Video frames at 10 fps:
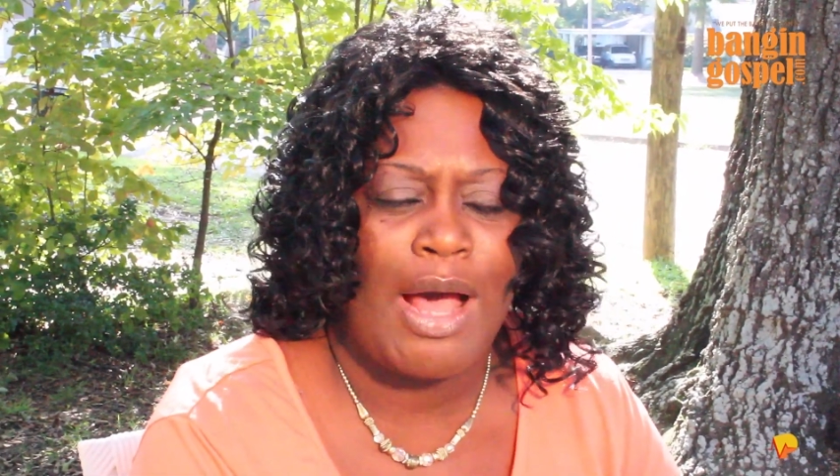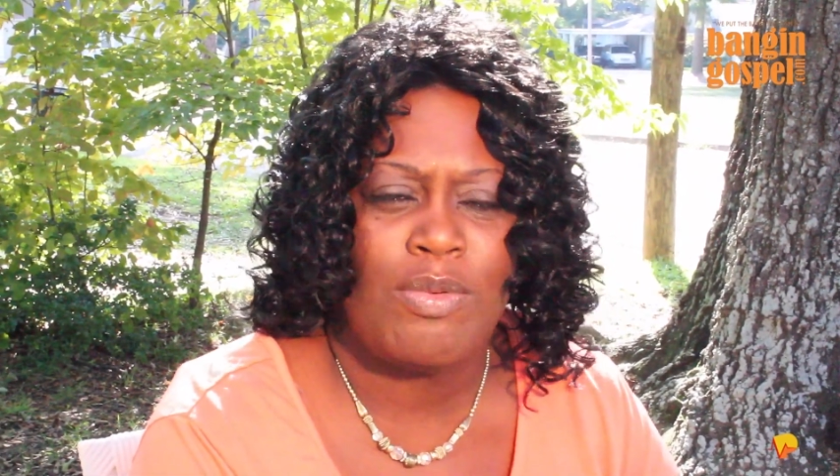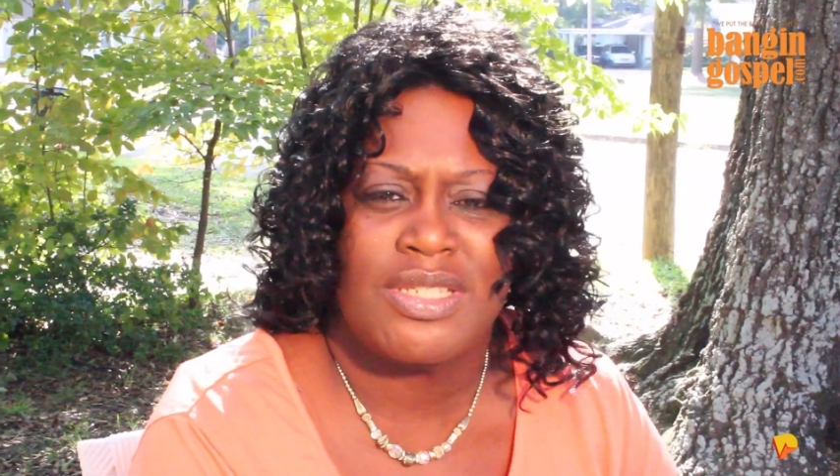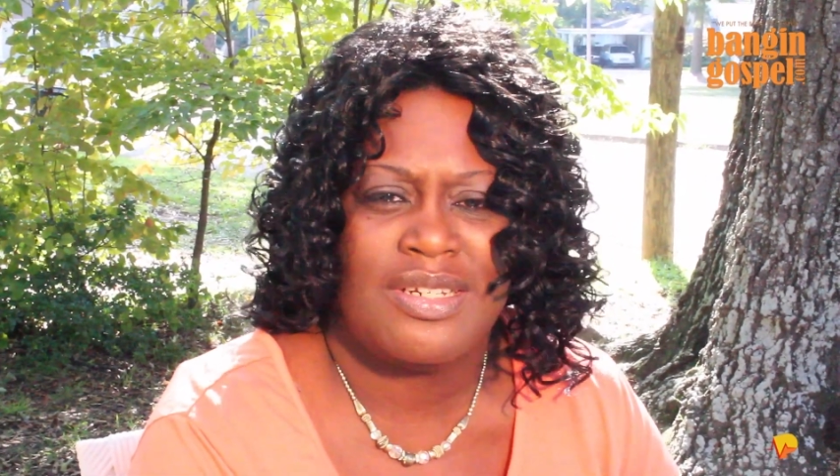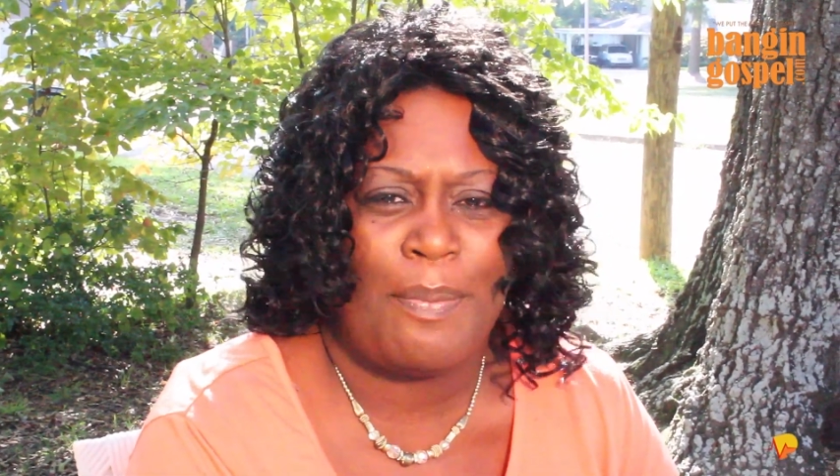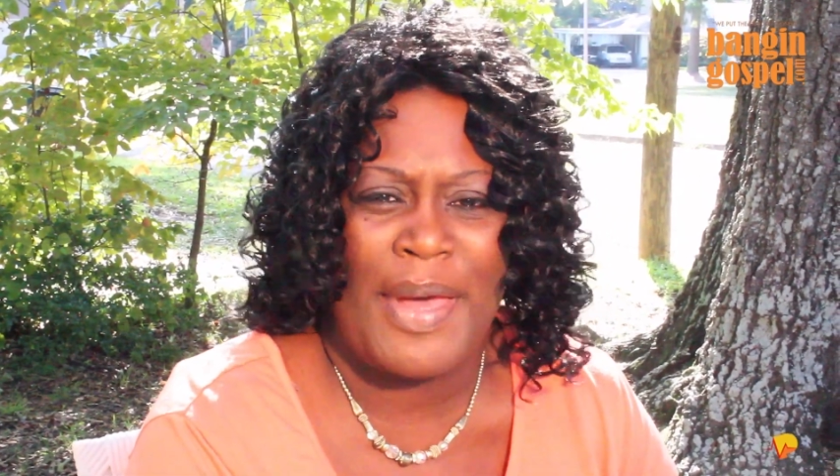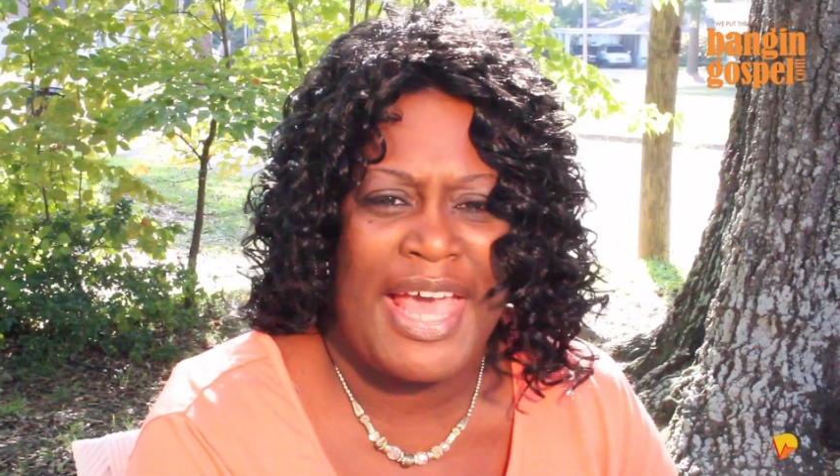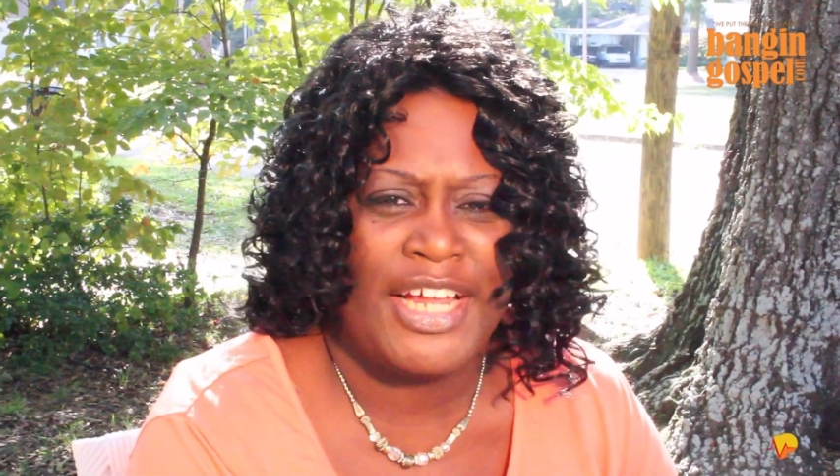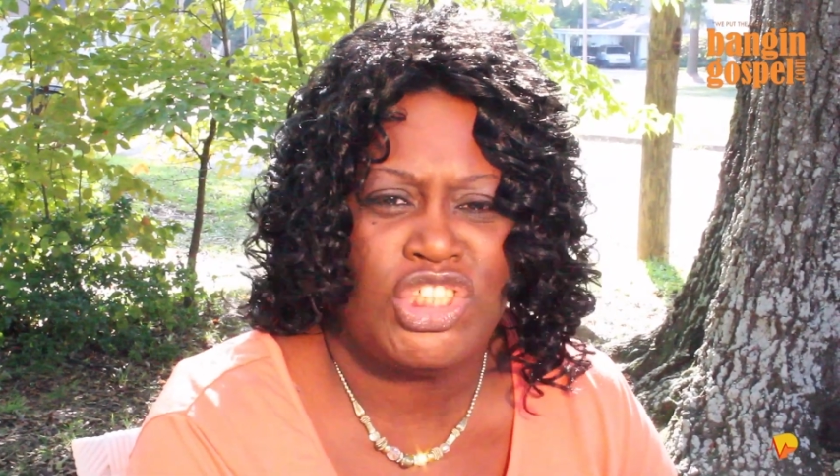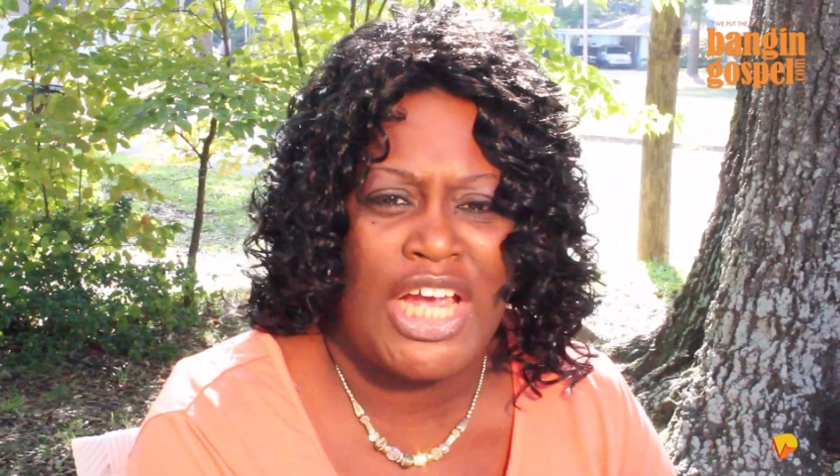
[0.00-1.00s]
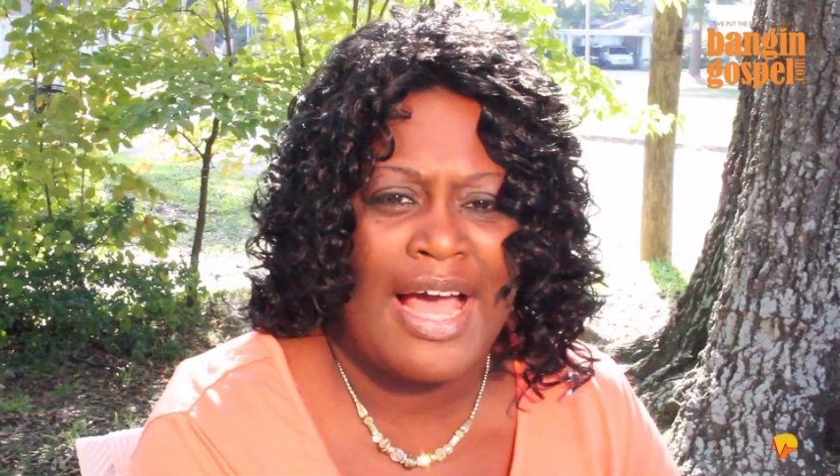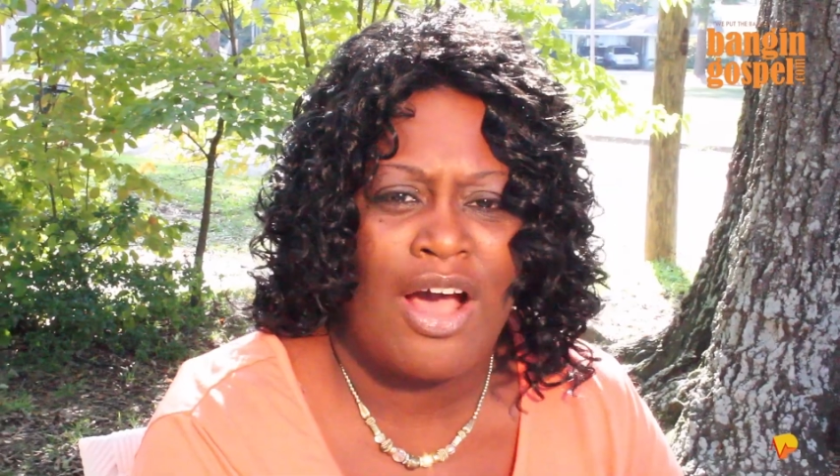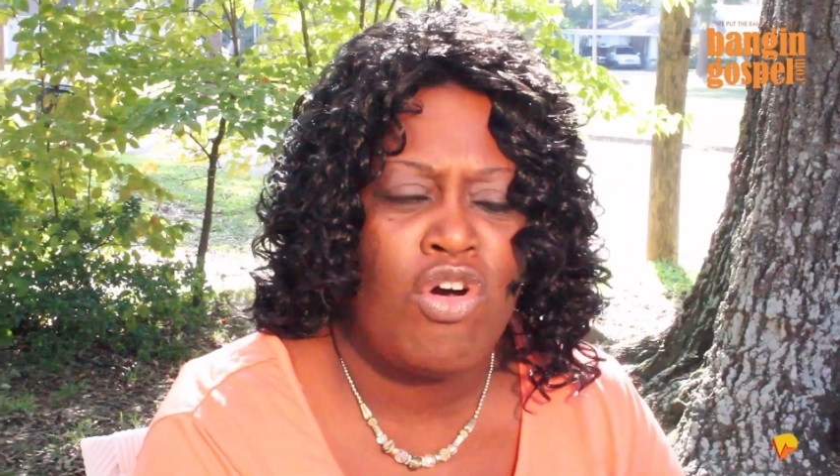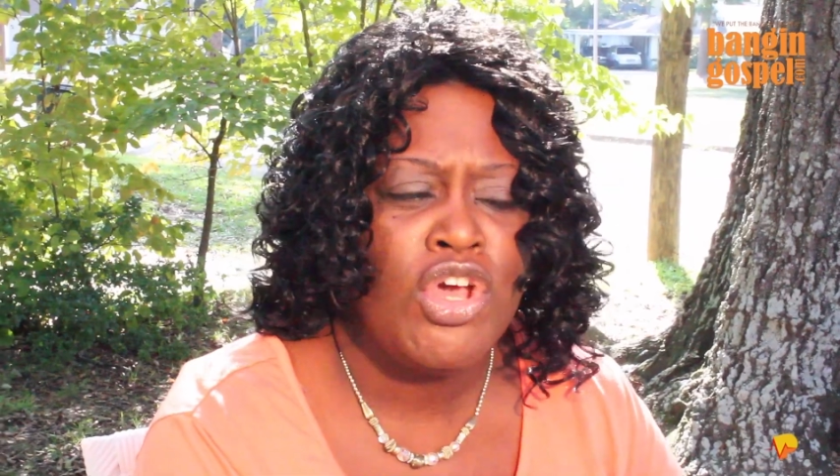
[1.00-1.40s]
I was a bad child.